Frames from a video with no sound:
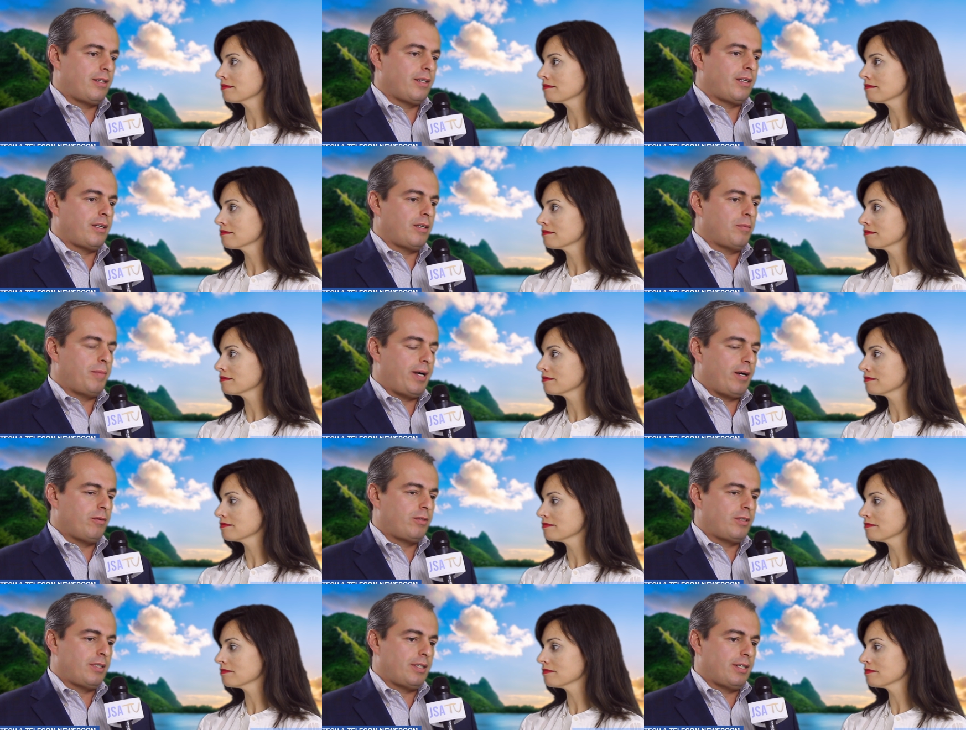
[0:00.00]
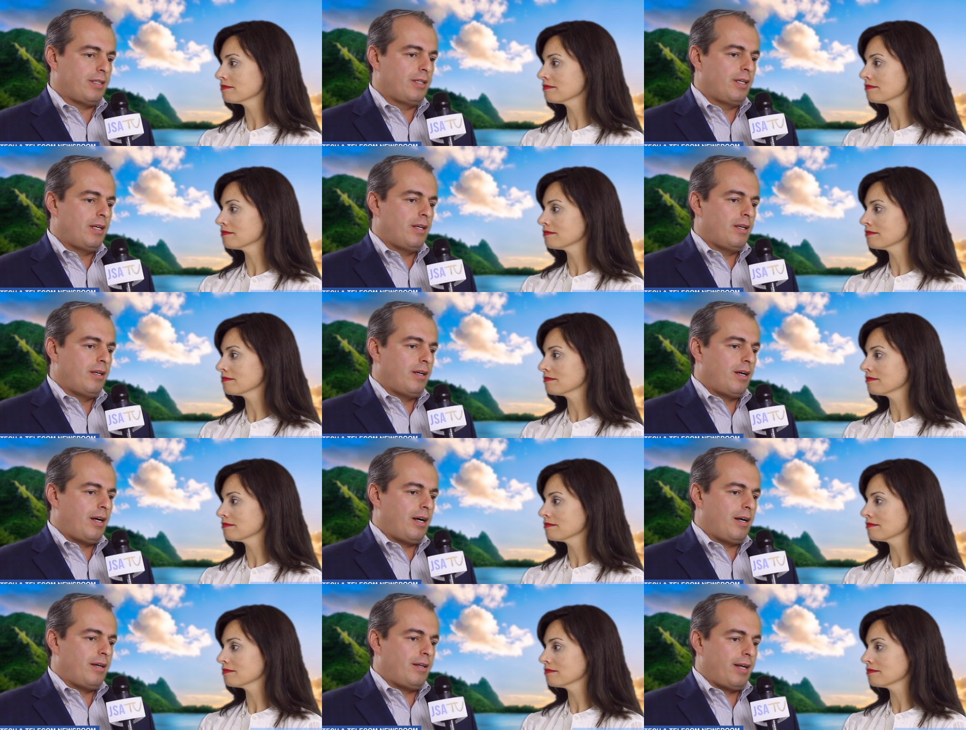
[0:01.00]
Speaker 1: thinking about uh,
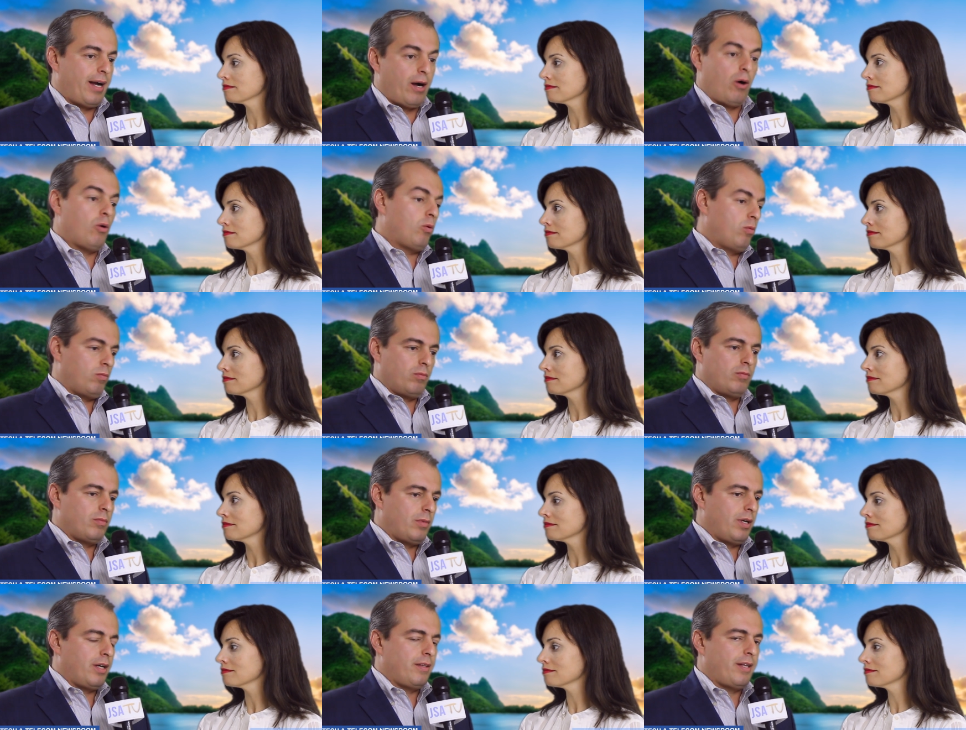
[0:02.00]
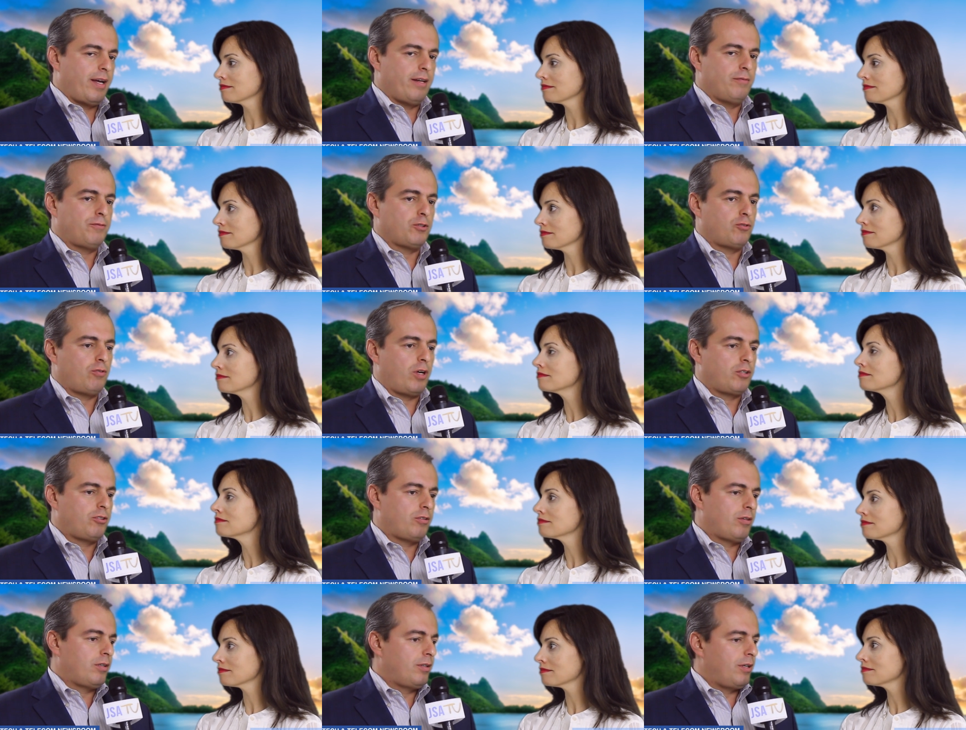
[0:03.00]
uh, how uh, that
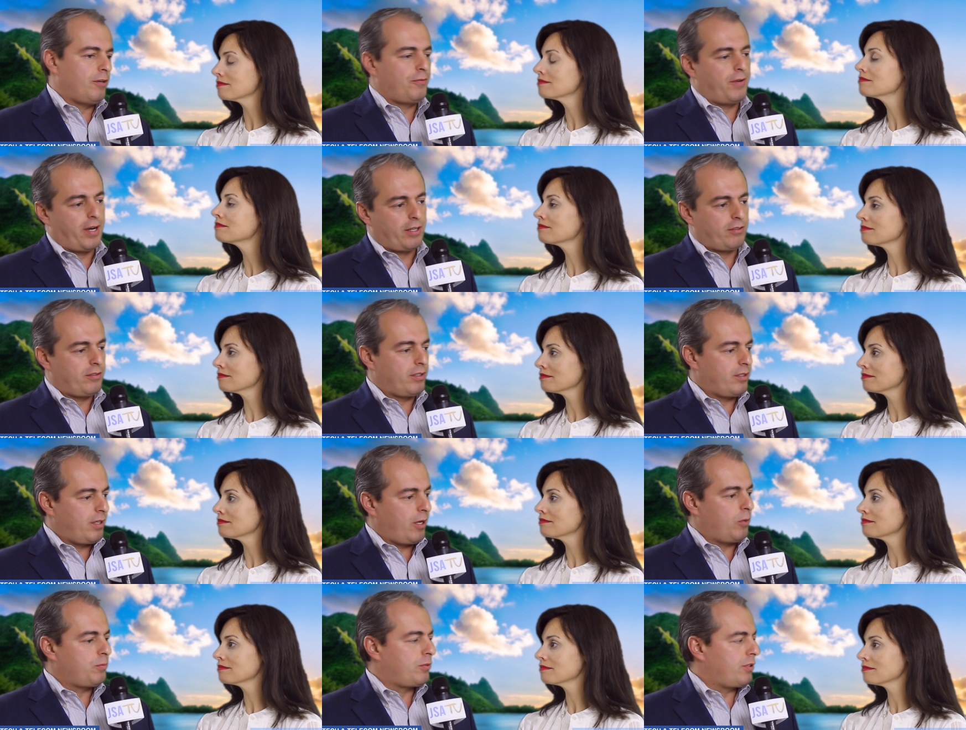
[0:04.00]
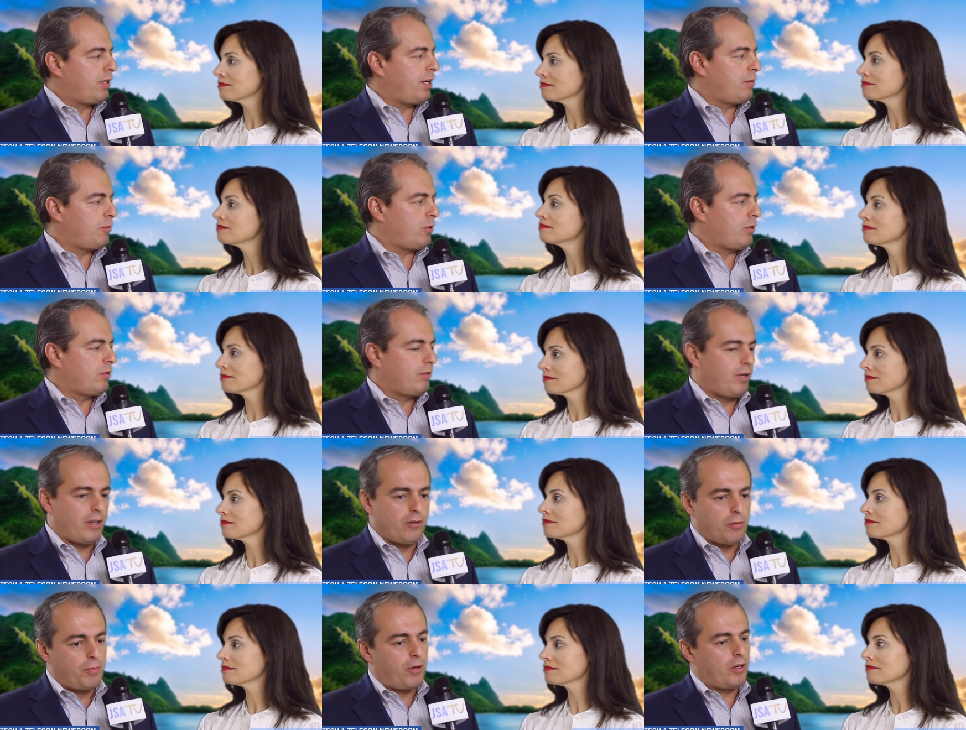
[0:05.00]
infrastructure affects and helps enable
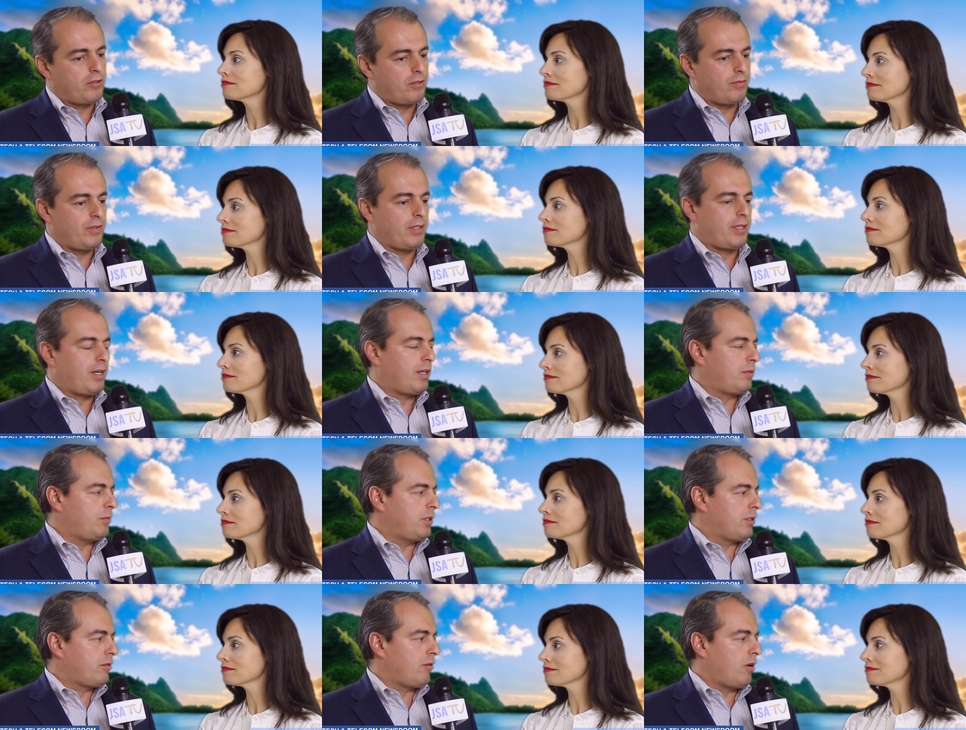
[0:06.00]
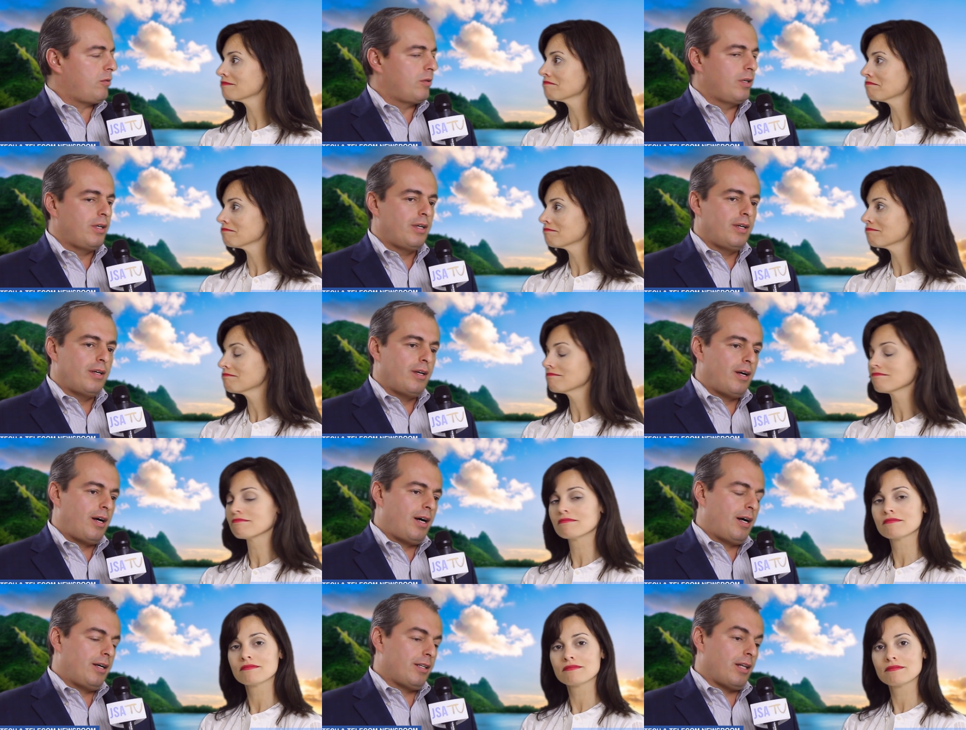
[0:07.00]
other parts of the economy to grow.
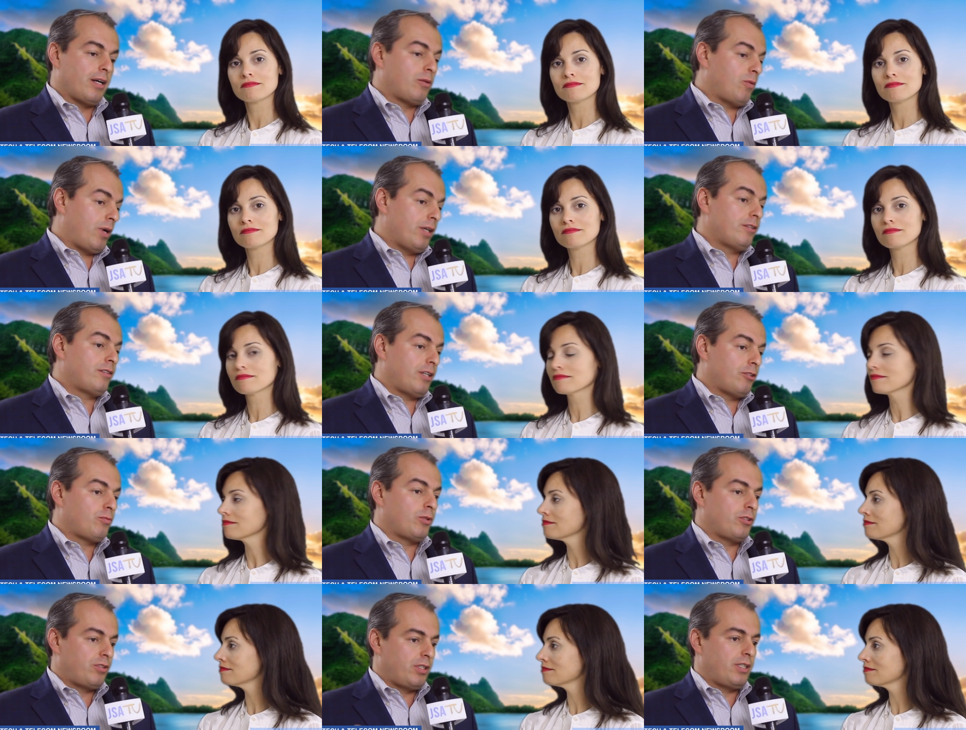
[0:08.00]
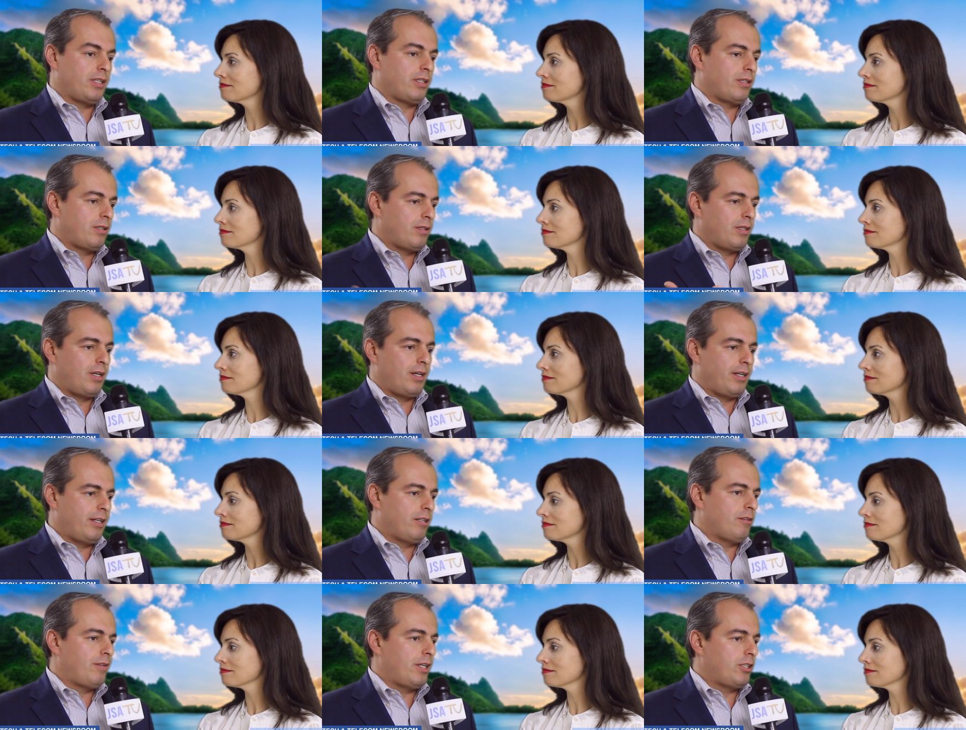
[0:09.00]
Uh, and likewise, as we're seeing uh,
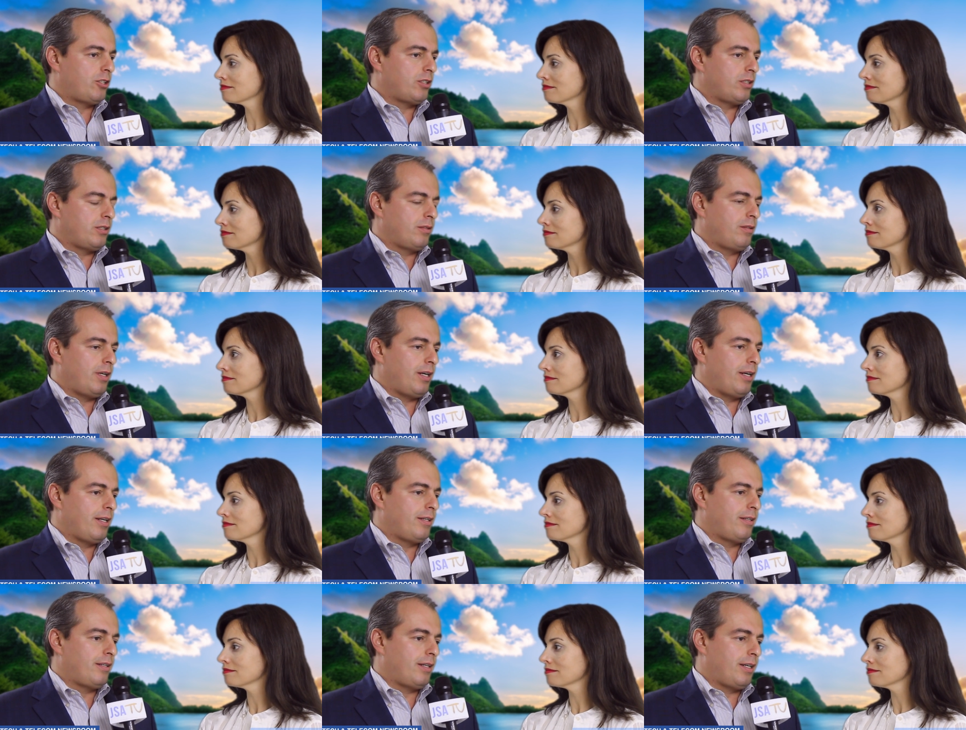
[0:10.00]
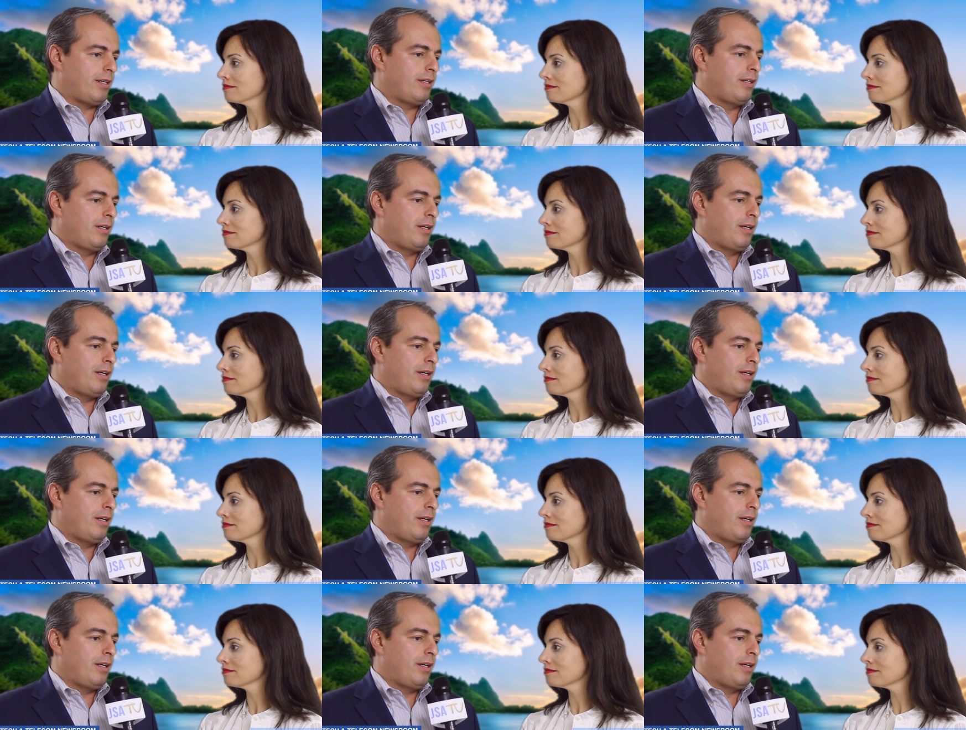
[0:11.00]
innovation and uh,